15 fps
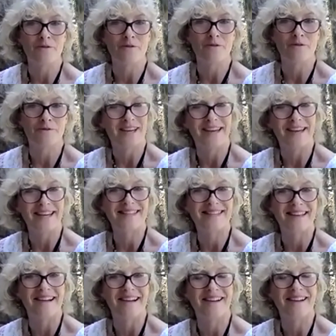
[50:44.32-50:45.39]
for a few days
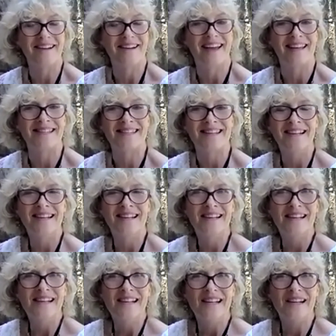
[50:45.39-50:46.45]
now, and
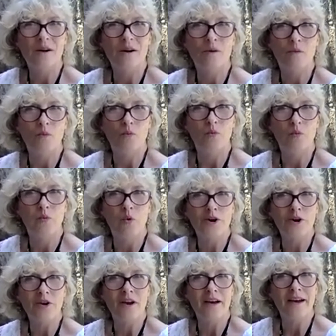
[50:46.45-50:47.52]
what